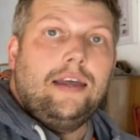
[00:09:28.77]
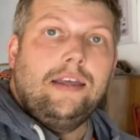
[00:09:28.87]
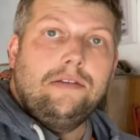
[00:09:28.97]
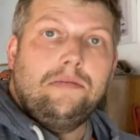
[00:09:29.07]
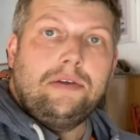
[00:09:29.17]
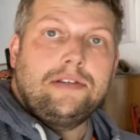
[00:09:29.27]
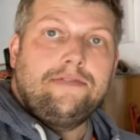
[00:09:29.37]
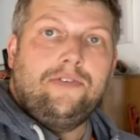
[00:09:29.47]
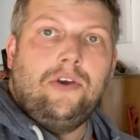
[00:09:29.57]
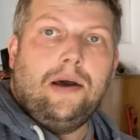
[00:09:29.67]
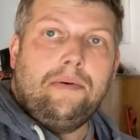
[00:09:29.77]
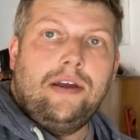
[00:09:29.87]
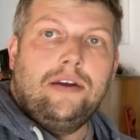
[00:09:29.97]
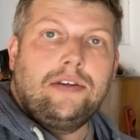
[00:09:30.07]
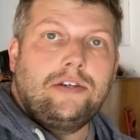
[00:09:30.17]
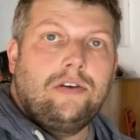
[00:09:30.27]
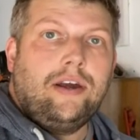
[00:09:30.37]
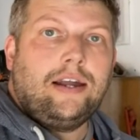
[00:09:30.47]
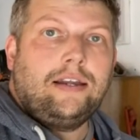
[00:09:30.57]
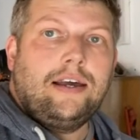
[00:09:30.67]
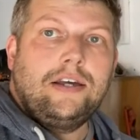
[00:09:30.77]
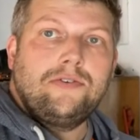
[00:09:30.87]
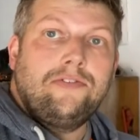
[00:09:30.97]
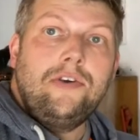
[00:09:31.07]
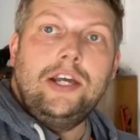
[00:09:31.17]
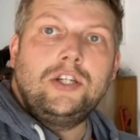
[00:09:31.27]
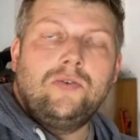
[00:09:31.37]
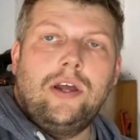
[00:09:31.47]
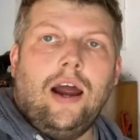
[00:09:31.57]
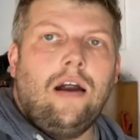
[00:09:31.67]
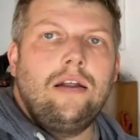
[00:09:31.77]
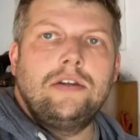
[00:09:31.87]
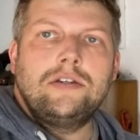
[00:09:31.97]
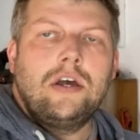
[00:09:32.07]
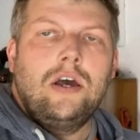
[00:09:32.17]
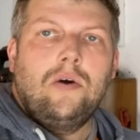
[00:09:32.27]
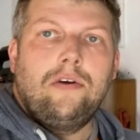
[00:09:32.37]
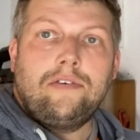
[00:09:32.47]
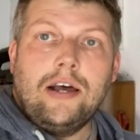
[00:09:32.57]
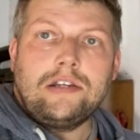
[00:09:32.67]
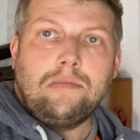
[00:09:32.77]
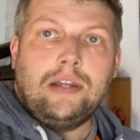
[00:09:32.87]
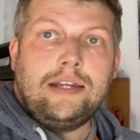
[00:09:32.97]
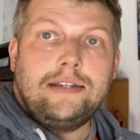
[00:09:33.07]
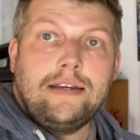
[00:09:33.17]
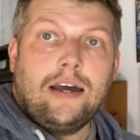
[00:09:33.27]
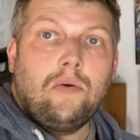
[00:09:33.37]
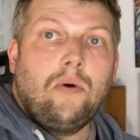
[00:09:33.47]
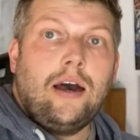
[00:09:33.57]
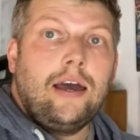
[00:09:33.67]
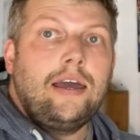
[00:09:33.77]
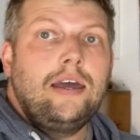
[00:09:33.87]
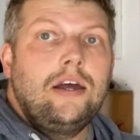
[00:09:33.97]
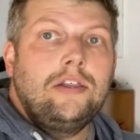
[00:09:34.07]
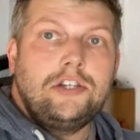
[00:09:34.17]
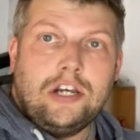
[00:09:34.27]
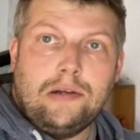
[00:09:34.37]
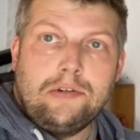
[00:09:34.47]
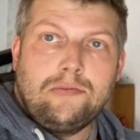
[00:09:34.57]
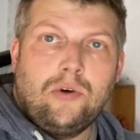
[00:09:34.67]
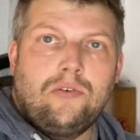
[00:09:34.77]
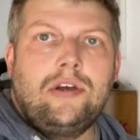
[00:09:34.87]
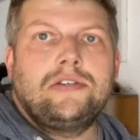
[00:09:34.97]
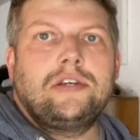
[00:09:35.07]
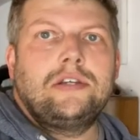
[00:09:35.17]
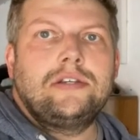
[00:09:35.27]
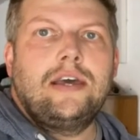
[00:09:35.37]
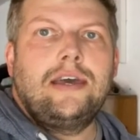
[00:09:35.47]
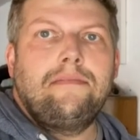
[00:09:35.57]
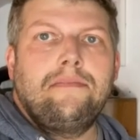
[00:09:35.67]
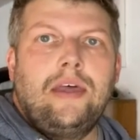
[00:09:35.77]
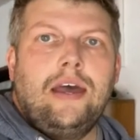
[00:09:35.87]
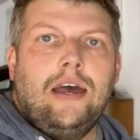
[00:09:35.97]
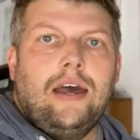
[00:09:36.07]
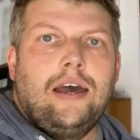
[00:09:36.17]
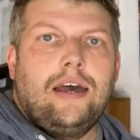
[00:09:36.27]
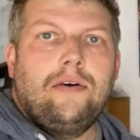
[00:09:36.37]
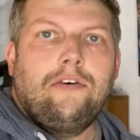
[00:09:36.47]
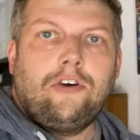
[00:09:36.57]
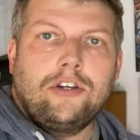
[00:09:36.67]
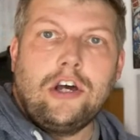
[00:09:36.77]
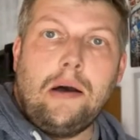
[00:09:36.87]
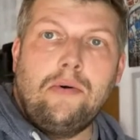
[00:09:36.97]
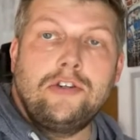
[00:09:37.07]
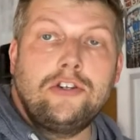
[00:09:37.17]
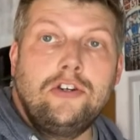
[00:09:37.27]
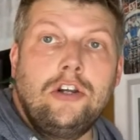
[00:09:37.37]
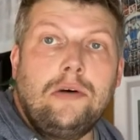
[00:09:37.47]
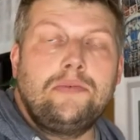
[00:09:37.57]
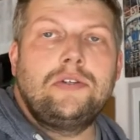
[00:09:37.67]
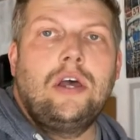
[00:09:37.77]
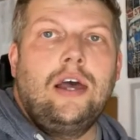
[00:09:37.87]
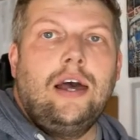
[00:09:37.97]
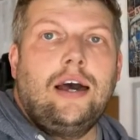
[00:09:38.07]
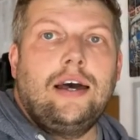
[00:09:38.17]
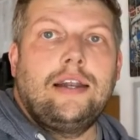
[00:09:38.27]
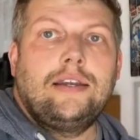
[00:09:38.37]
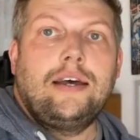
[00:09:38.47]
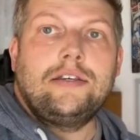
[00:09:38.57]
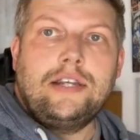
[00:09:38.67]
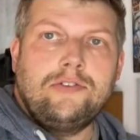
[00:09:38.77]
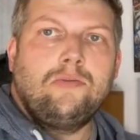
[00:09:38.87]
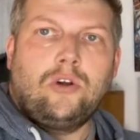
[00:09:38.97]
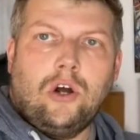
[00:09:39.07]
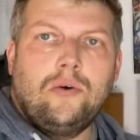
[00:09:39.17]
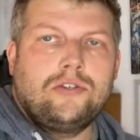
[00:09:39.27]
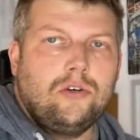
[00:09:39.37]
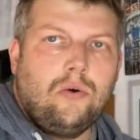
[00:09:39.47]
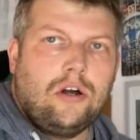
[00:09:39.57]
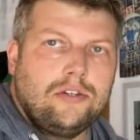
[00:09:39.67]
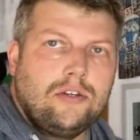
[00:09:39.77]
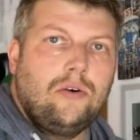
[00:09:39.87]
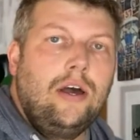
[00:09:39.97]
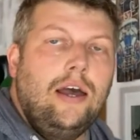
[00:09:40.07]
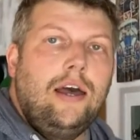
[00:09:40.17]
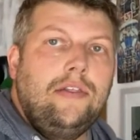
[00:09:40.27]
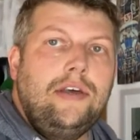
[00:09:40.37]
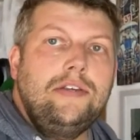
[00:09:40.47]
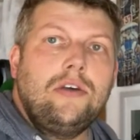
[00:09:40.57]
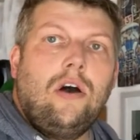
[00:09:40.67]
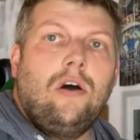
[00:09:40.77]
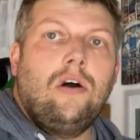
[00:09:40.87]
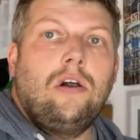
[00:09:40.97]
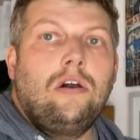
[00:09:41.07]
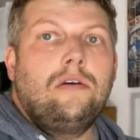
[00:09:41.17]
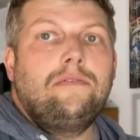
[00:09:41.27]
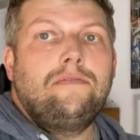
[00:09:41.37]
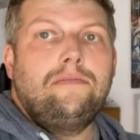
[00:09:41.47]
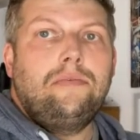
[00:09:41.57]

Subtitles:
you'll be a few up here that you'll recognise: H3 Ireland, with Classic Mini DIY, the Gentleman's Motor Racing team. We've got Tomo's Tune-Ups, and Steve's Motor Co, and so on. So these are